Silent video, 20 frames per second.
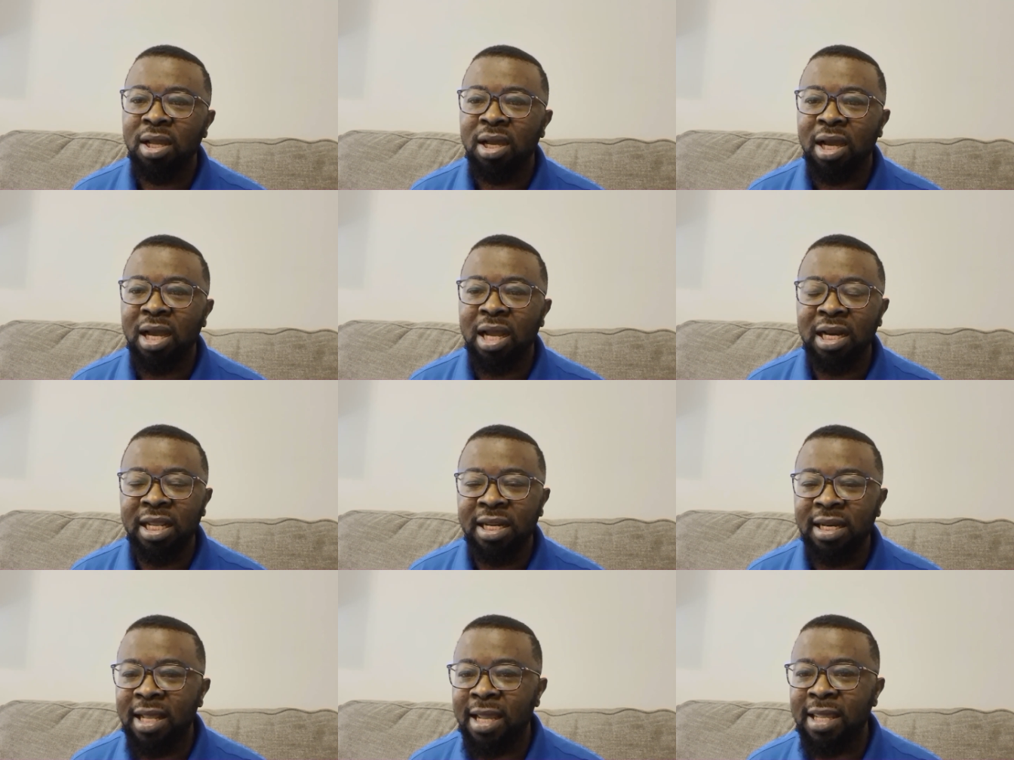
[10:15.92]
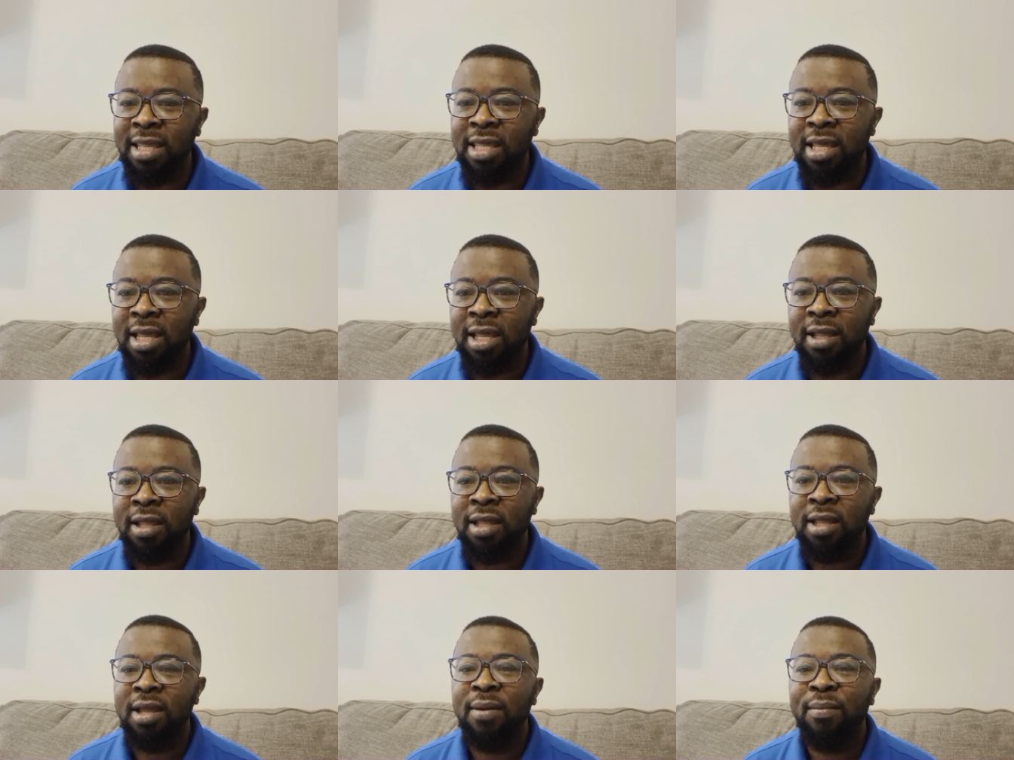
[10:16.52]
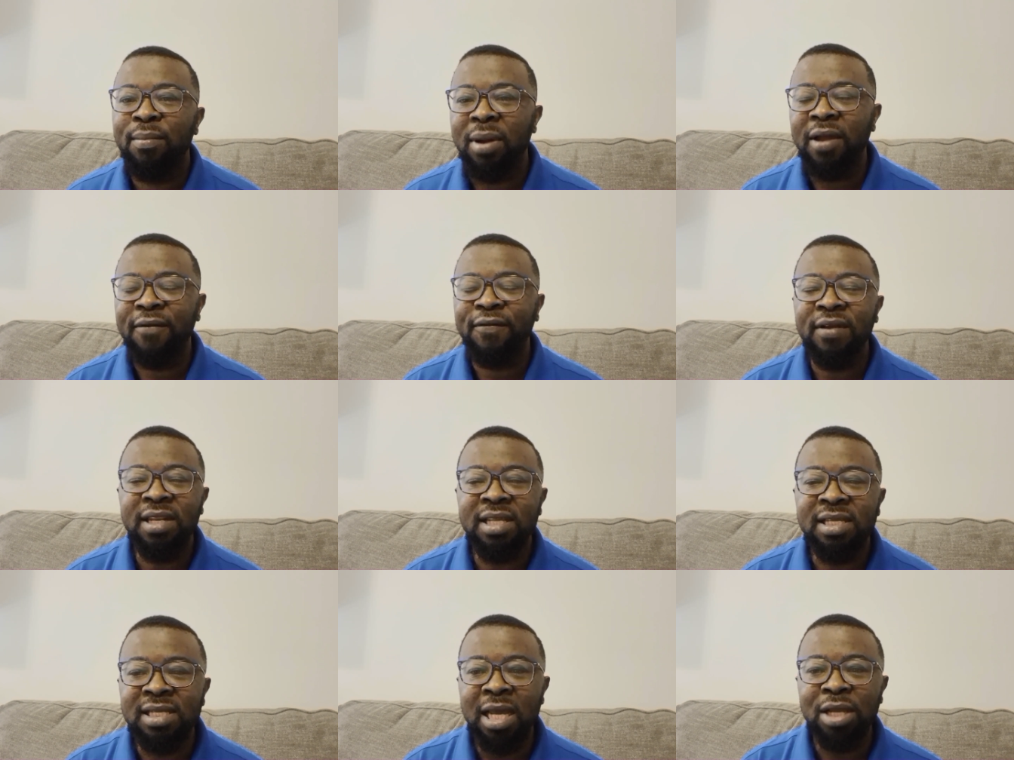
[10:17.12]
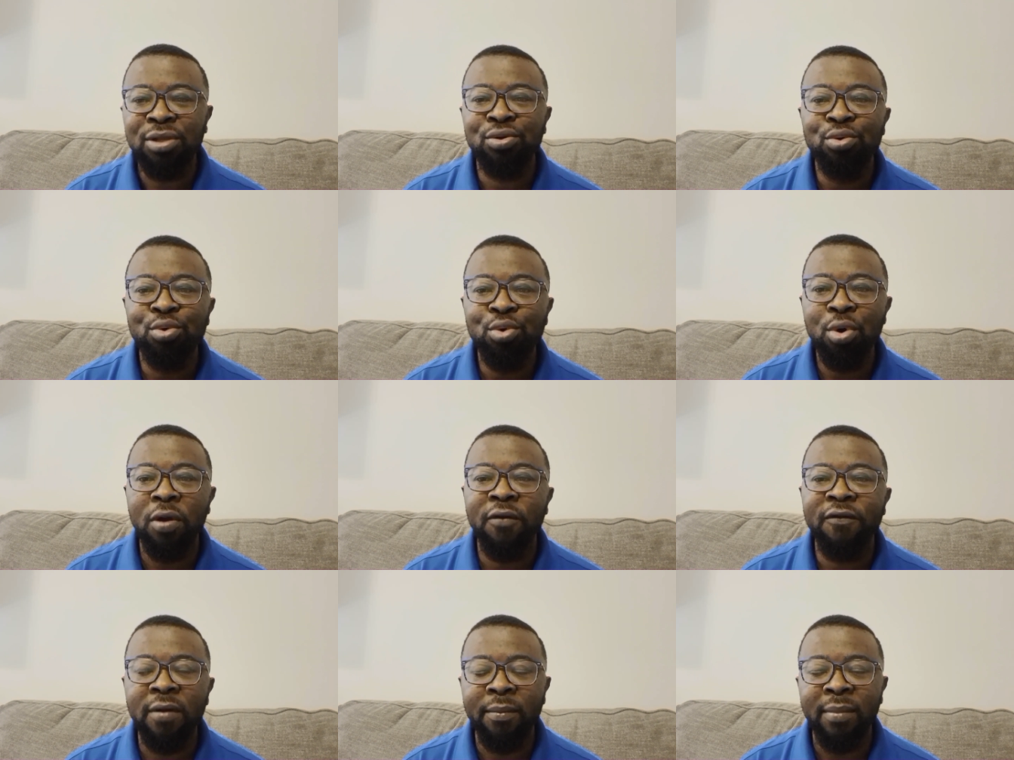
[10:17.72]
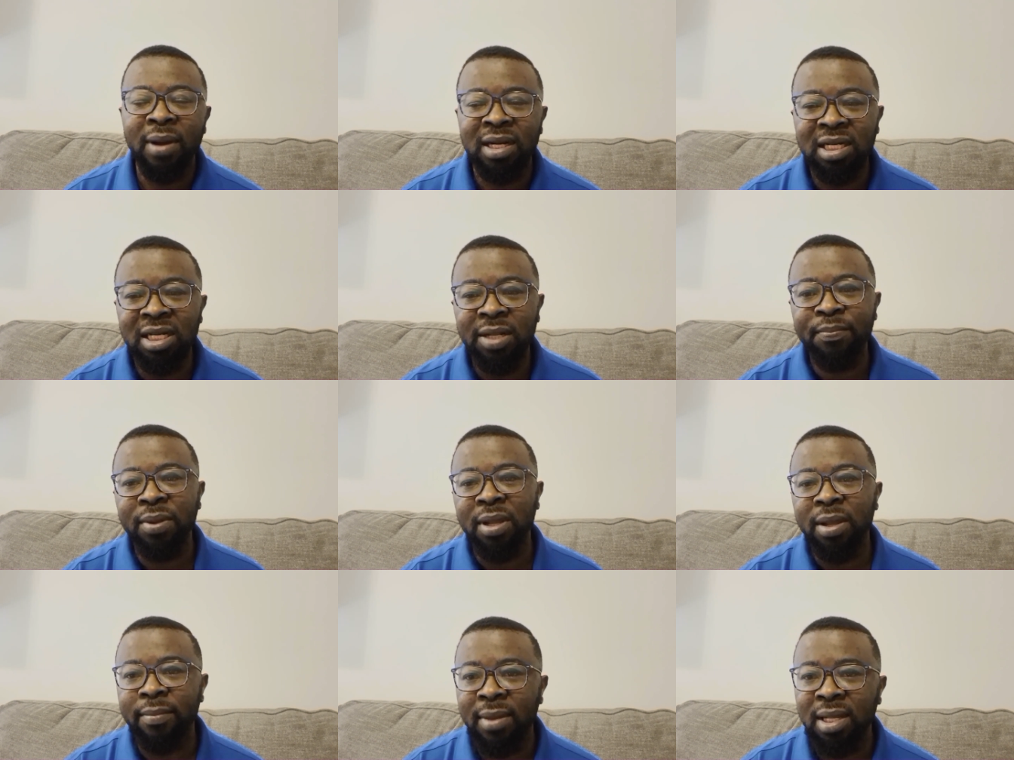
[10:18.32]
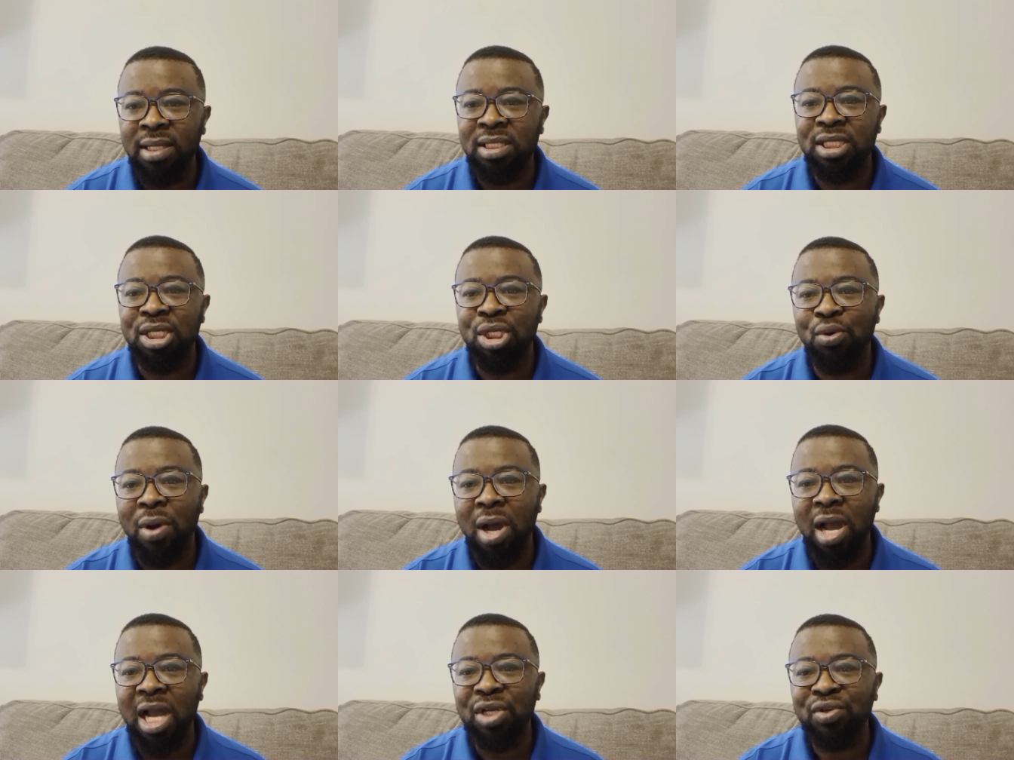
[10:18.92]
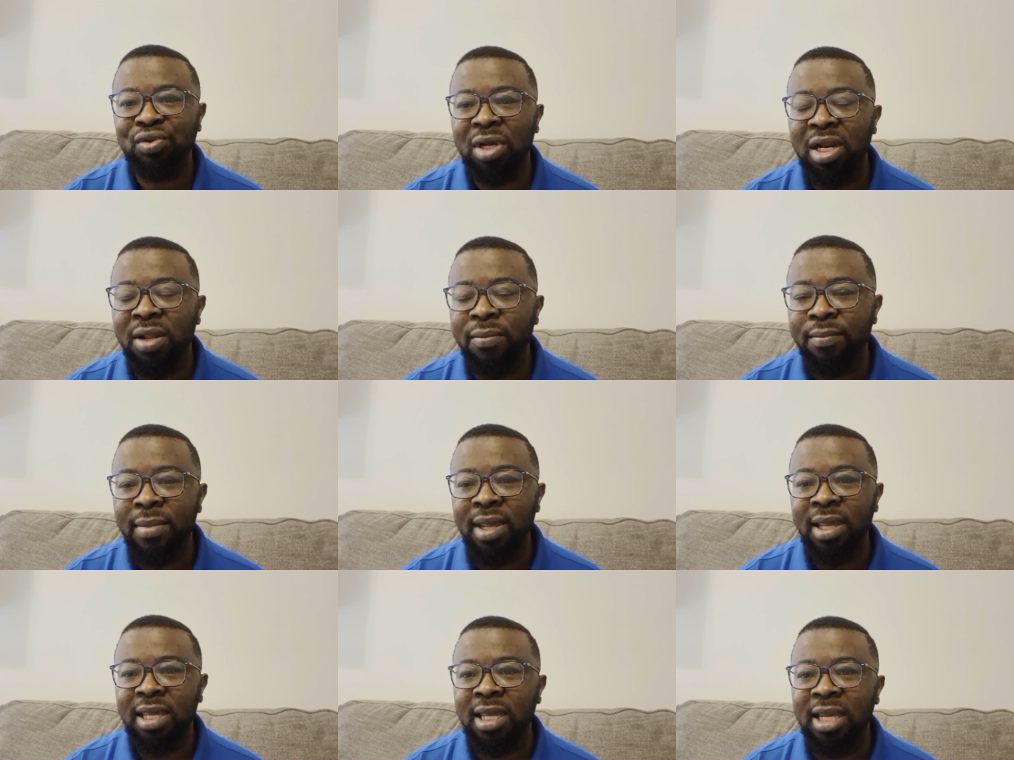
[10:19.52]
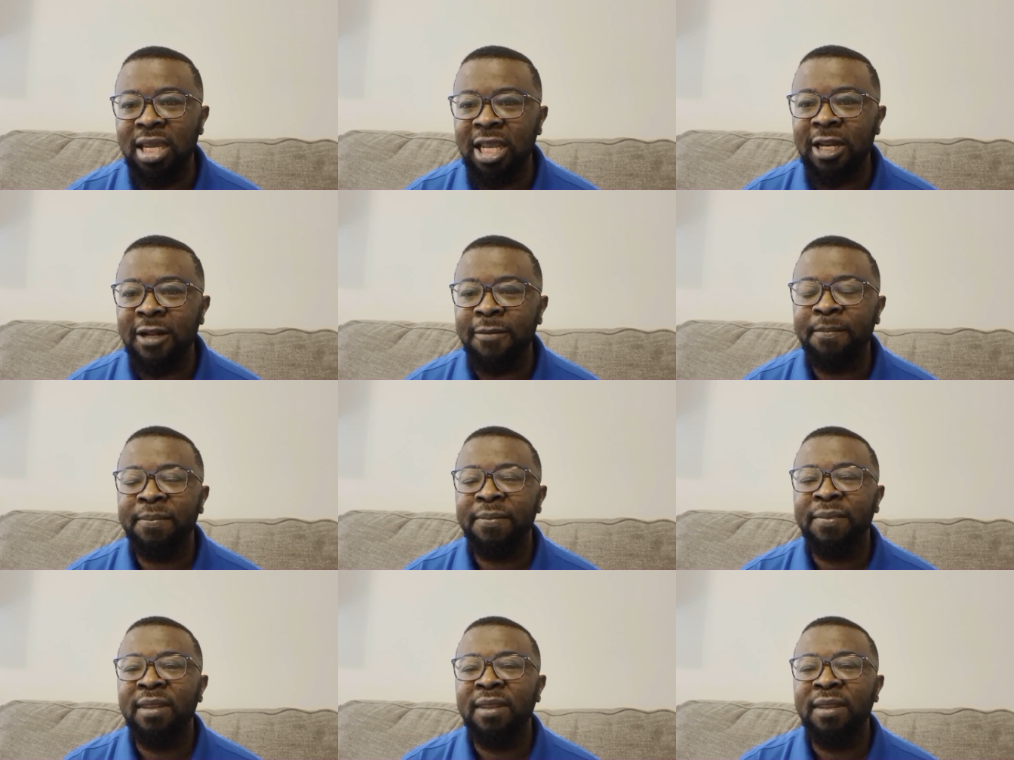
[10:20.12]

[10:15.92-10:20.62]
calendar year. But if you decide to go with a monthly payment, you are actually making